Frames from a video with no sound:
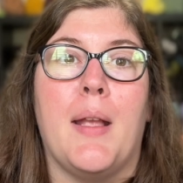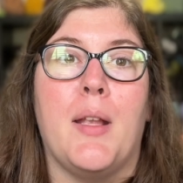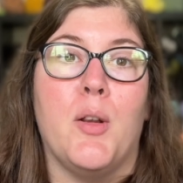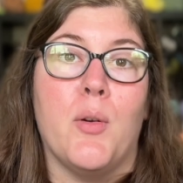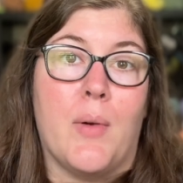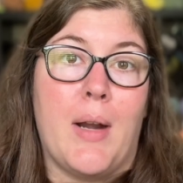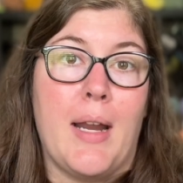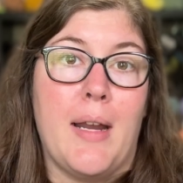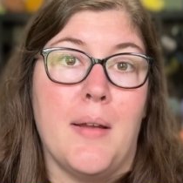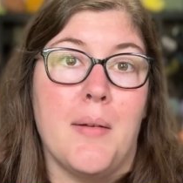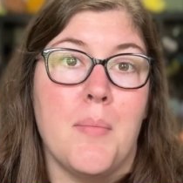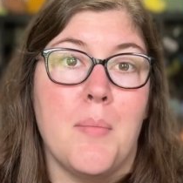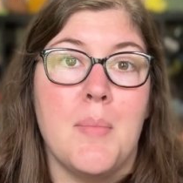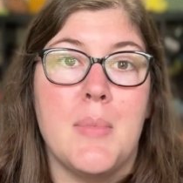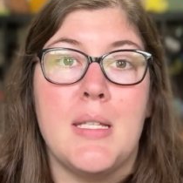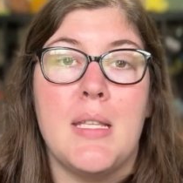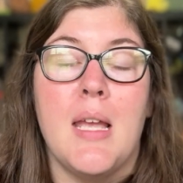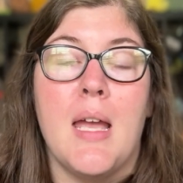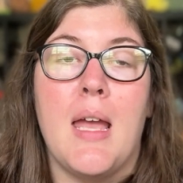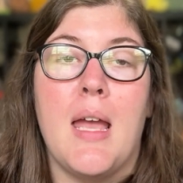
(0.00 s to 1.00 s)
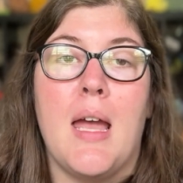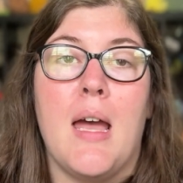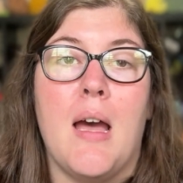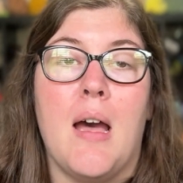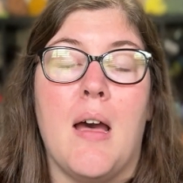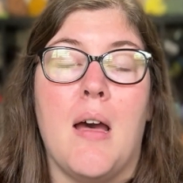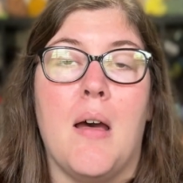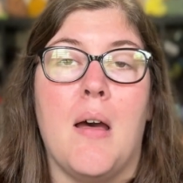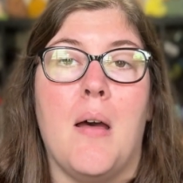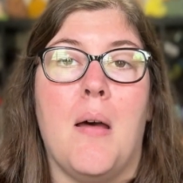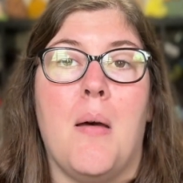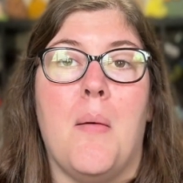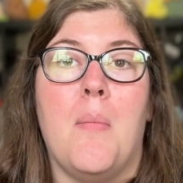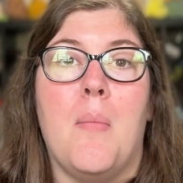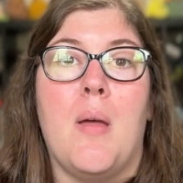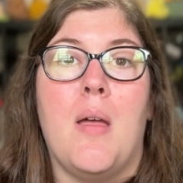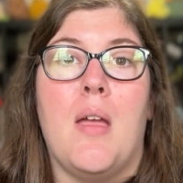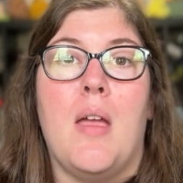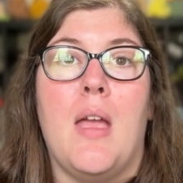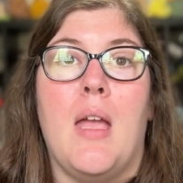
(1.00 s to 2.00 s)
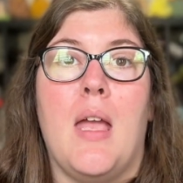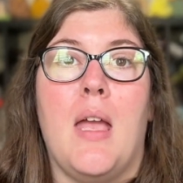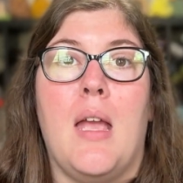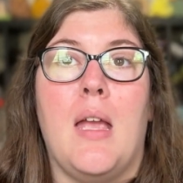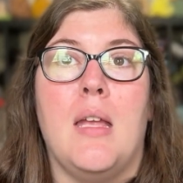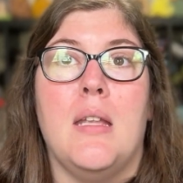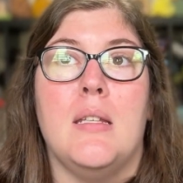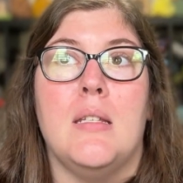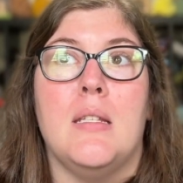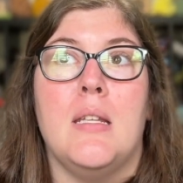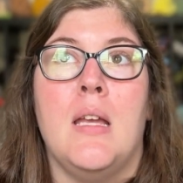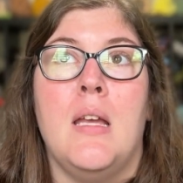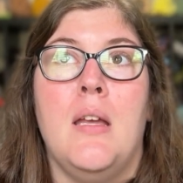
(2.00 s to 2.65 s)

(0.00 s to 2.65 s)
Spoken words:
grams and